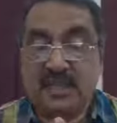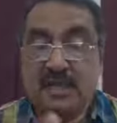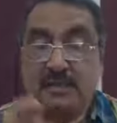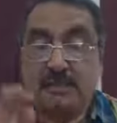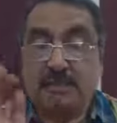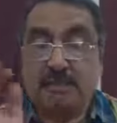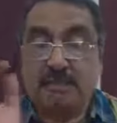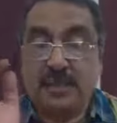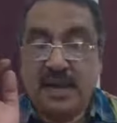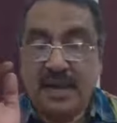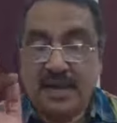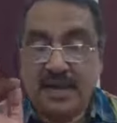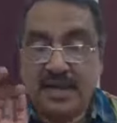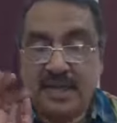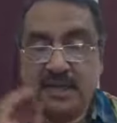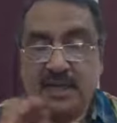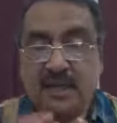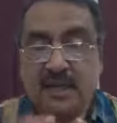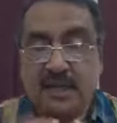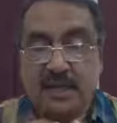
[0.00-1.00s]
The
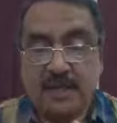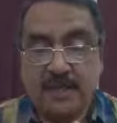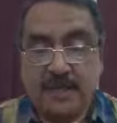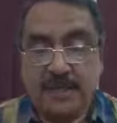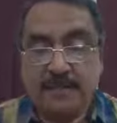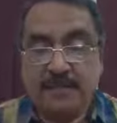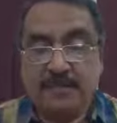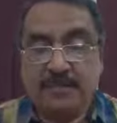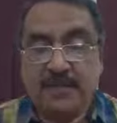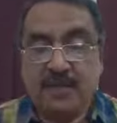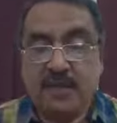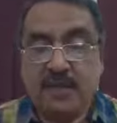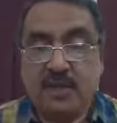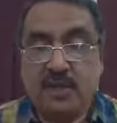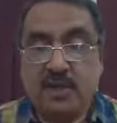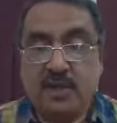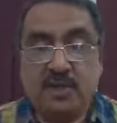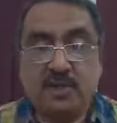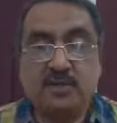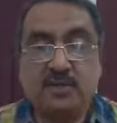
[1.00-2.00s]
banker,
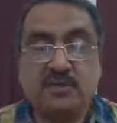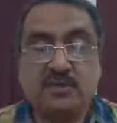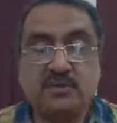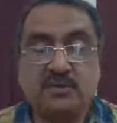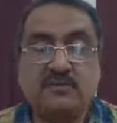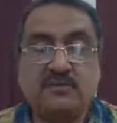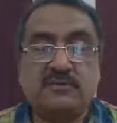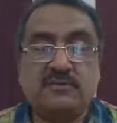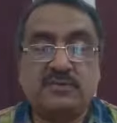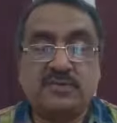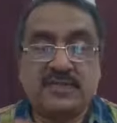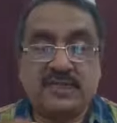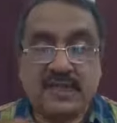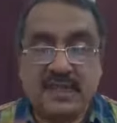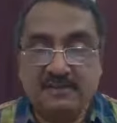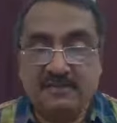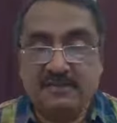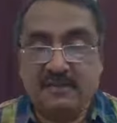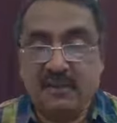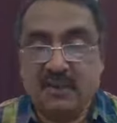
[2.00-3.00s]
in order to
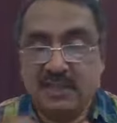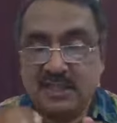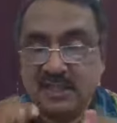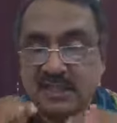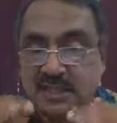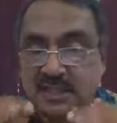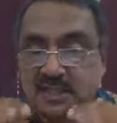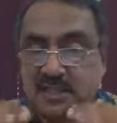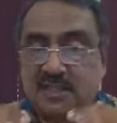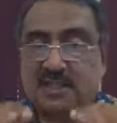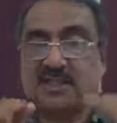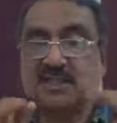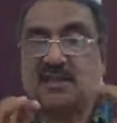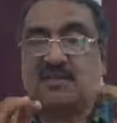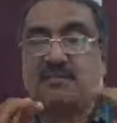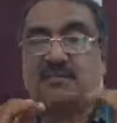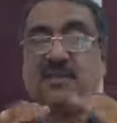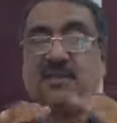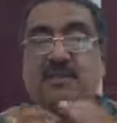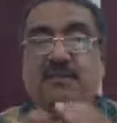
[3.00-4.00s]
safeguard the
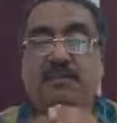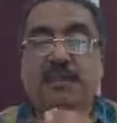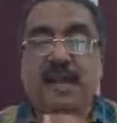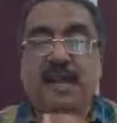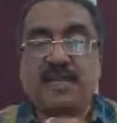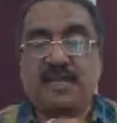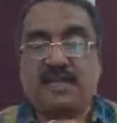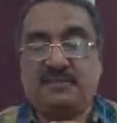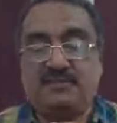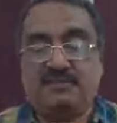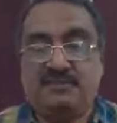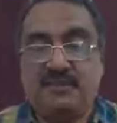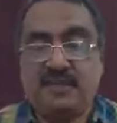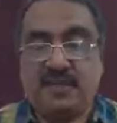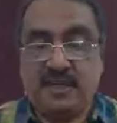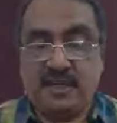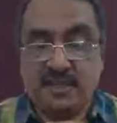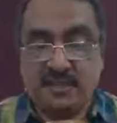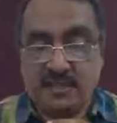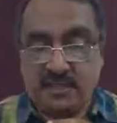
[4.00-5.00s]
interest of the bank's
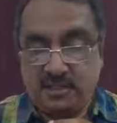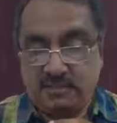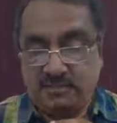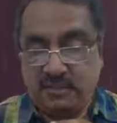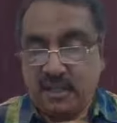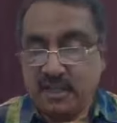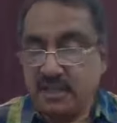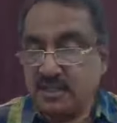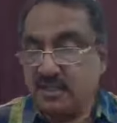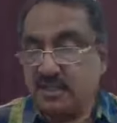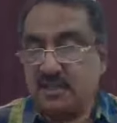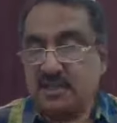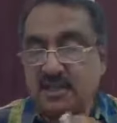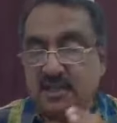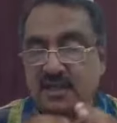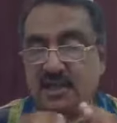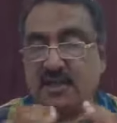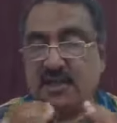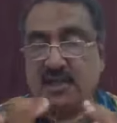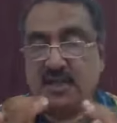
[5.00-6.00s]
funds,
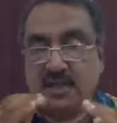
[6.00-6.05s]
because